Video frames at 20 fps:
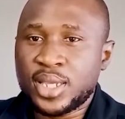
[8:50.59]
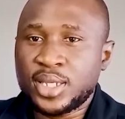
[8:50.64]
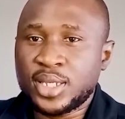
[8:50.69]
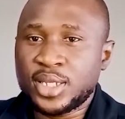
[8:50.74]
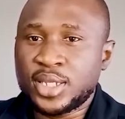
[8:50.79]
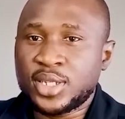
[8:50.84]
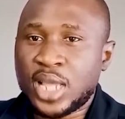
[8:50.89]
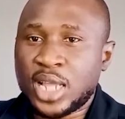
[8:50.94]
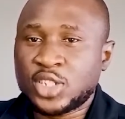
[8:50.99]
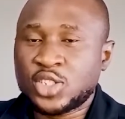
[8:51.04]

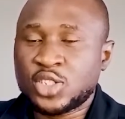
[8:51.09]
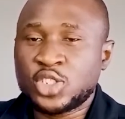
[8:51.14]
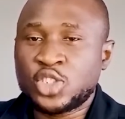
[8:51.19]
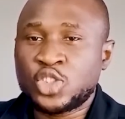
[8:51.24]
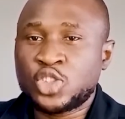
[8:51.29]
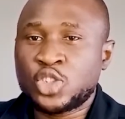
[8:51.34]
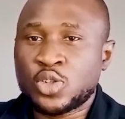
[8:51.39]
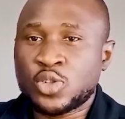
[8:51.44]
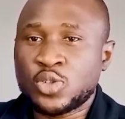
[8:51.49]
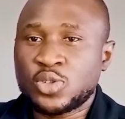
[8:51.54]
It actually
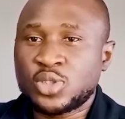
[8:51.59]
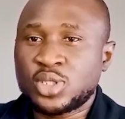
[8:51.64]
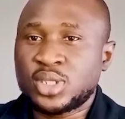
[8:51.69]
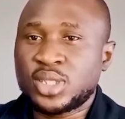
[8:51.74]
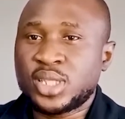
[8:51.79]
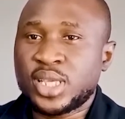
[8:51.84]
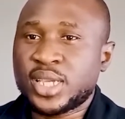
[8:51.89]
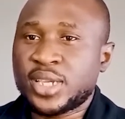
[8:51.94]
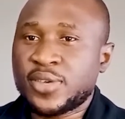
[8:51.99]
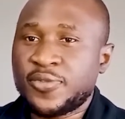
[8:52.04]
struggles to
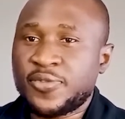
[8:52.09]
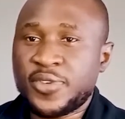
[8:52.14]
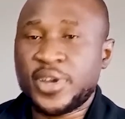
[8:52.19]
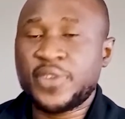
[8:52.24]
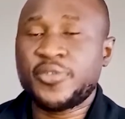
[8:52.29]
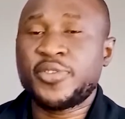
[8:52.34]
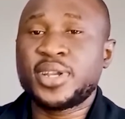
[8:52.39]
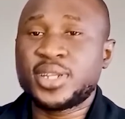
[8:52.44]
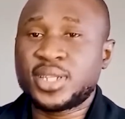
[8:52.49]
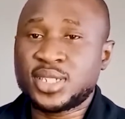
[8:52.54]
take a very,
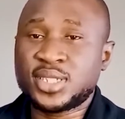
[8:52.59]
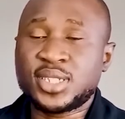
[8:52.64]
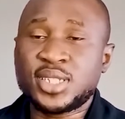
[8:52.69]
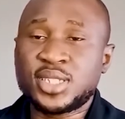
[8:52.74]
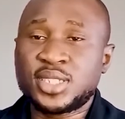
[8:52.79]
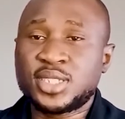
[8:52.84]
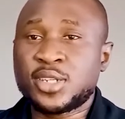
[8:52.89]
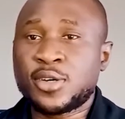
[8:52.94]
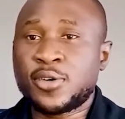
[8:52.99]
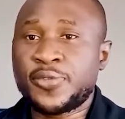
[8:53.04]
very decent
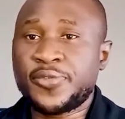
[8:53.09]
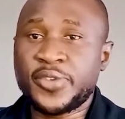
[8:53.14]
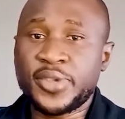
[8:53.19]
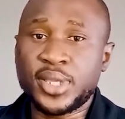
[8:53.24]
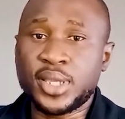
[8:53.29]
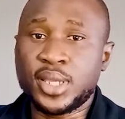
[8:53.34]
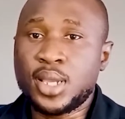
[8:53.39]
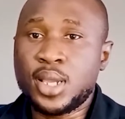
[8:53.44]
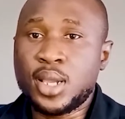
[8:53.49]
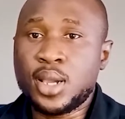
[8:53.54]

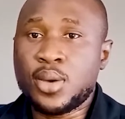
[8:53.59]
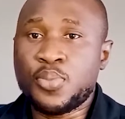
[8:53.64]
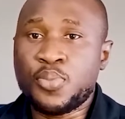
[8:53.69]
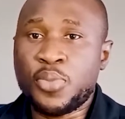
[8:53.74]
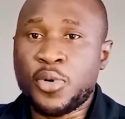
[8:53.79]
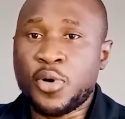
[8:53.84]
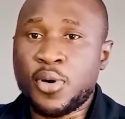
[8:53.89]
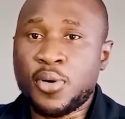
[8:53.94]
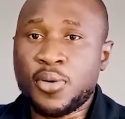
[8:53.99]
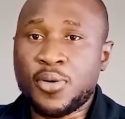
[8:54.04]
selfie.
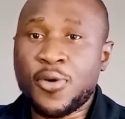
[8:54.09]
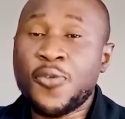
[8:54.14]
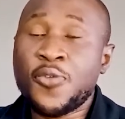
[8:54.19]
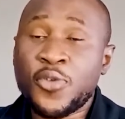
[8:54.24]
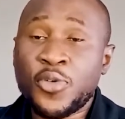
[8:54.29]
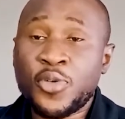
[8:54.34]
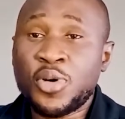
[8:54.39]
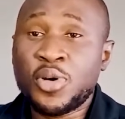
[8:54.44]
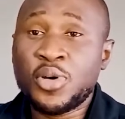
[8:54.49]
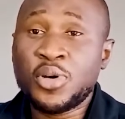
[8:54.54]
But
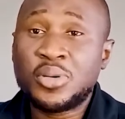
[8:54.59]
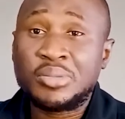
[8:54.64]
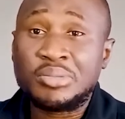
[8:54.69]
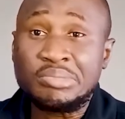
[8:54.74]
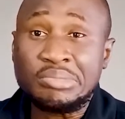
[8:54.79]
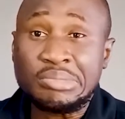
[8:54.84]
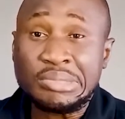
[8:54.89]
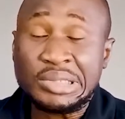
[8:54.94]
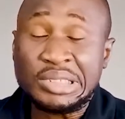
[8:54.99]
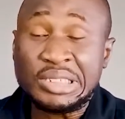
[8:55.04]
overall,
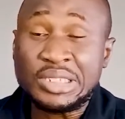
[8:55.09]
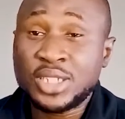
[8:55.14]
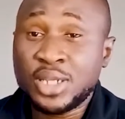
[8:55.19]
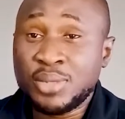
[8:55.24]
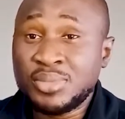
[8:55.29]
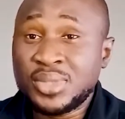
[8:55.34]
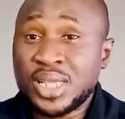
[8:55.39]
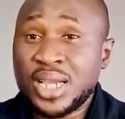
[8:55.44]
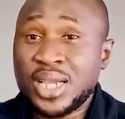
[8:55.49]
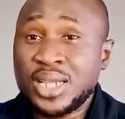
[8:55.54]

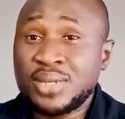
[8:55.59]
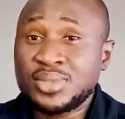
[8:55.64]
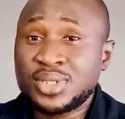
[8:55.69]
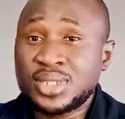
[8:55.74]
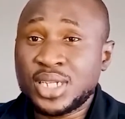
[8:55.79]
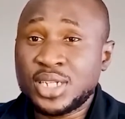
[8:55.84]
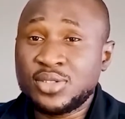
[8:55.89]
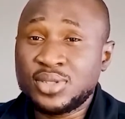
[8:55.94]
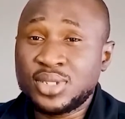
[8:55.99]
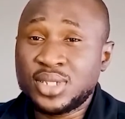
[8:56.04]
sometimes
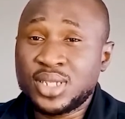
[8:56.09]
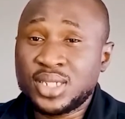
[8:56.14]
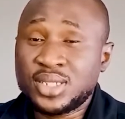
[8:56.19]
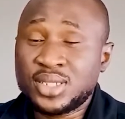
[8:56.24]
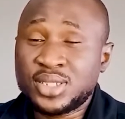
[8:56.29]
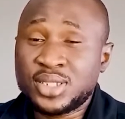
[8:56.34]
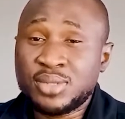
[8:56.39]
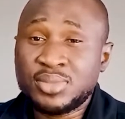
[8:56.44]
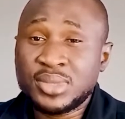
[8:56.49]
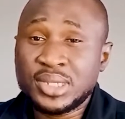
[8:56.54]
I do get
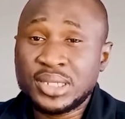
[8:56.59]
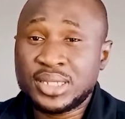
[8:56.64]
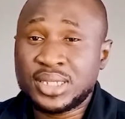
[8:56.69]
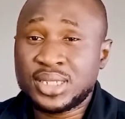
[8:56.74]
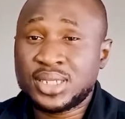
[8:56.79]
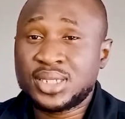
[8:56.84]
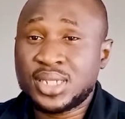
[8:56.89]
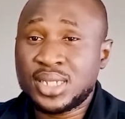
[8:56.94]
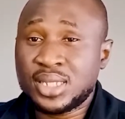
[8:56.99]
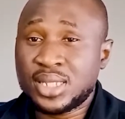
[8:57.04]
something
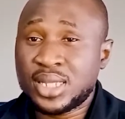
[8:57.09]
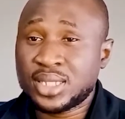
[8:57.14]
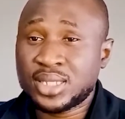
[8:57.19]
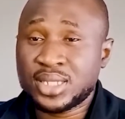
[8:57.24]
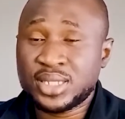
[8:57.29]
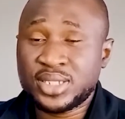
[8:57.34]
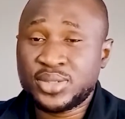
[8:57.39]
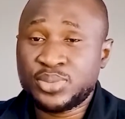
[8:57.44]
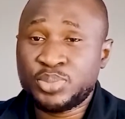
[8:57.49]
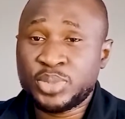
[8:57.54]
decent like
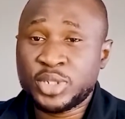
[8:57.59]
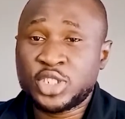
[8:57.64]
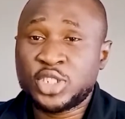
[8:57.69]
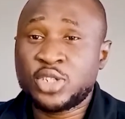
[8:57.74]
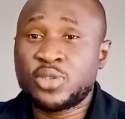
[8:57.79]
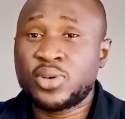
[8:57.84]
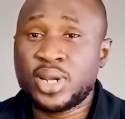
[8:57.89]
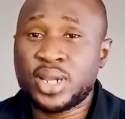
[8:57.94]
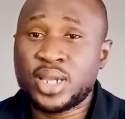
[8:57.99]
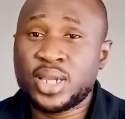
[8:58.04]
this picture
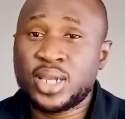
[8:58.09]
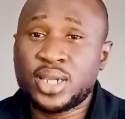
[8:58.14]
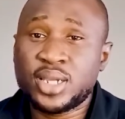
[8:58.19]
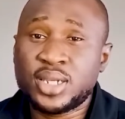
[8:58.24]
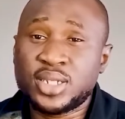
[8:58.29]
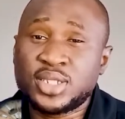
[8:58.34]
right here.